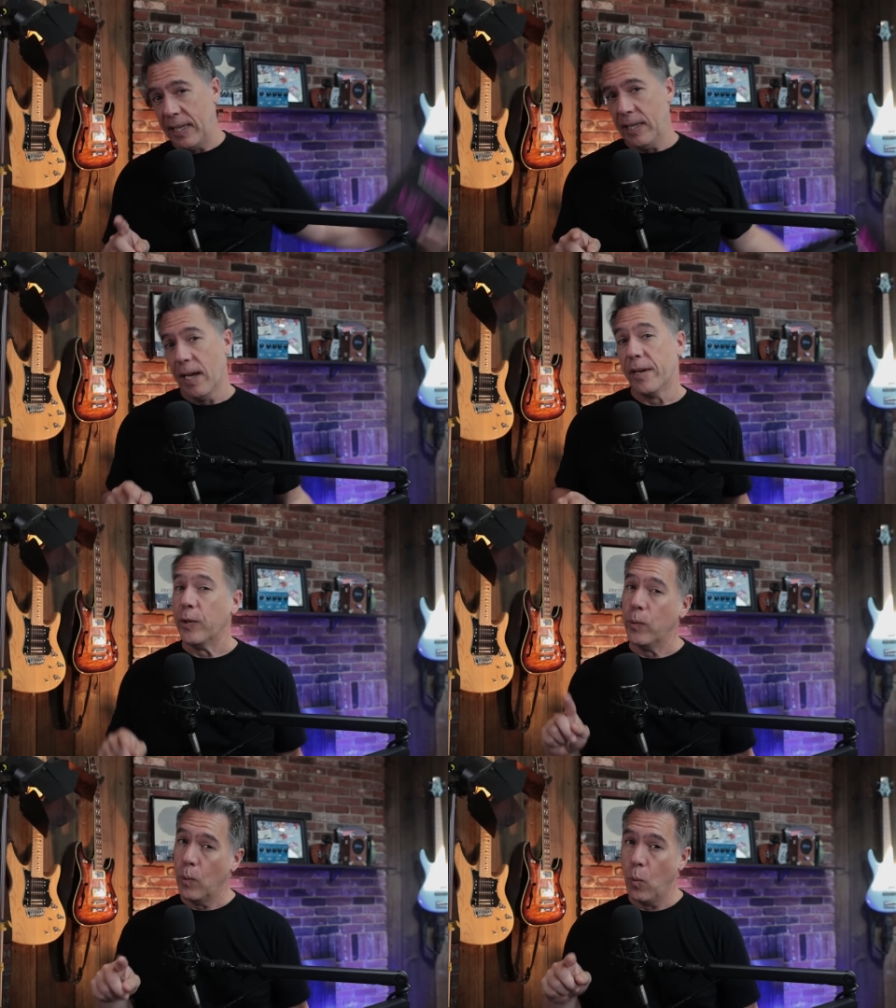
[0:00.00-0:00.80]

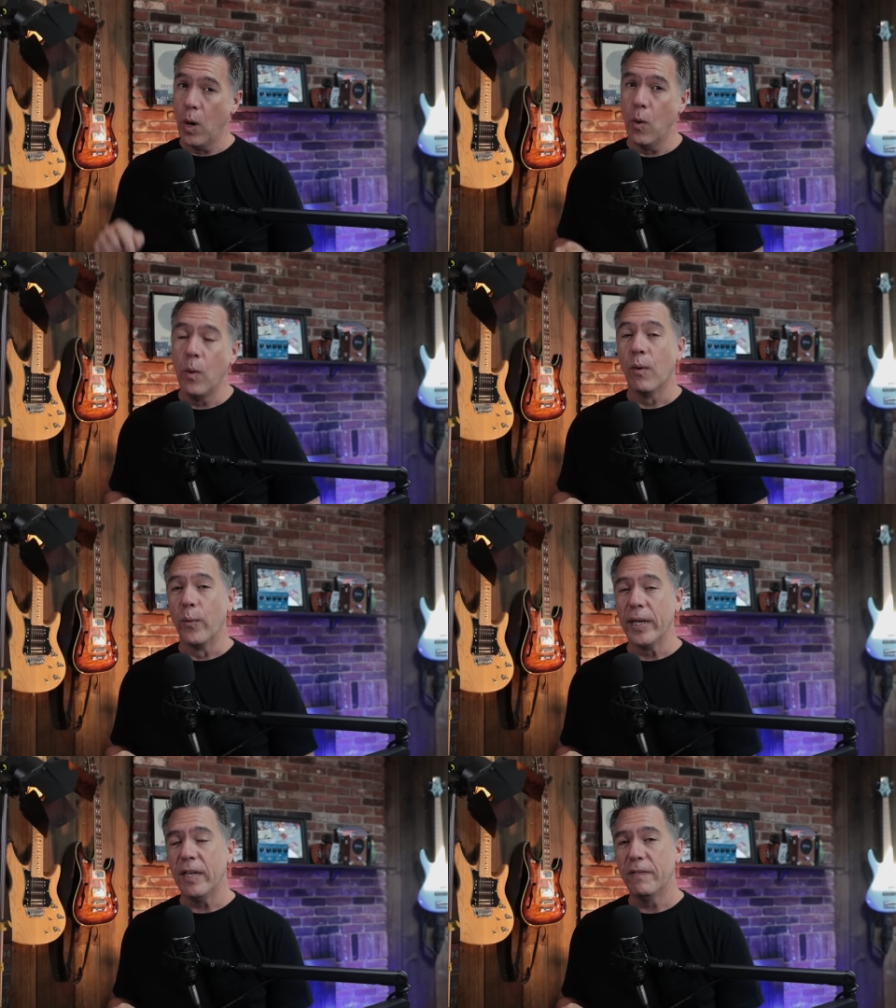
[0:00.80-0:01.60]
Keanu Woe
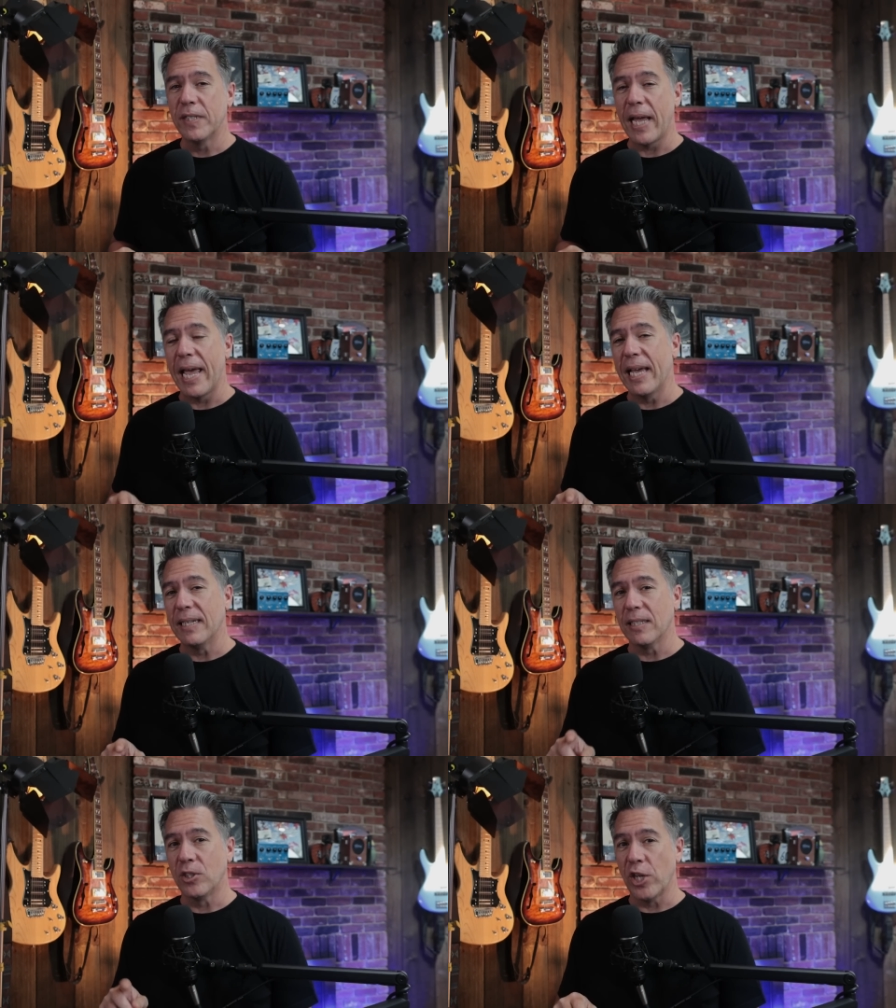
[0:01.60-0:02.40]
Reeves
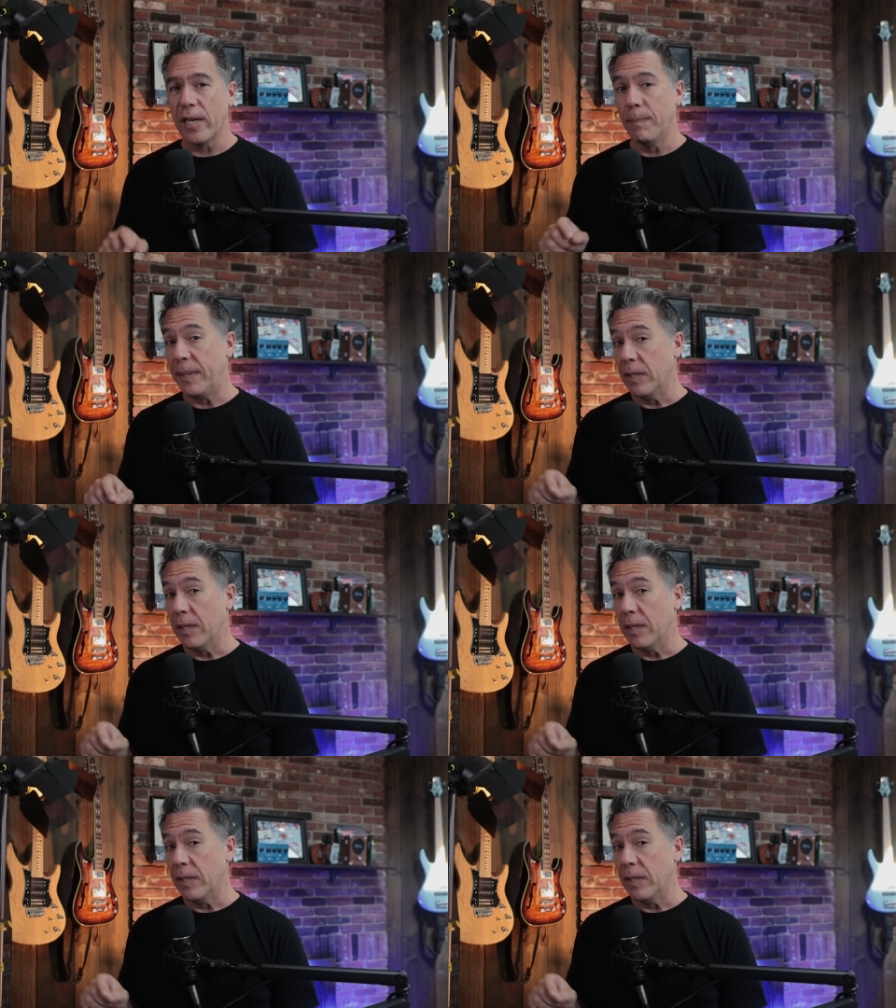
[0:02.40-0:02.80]
and China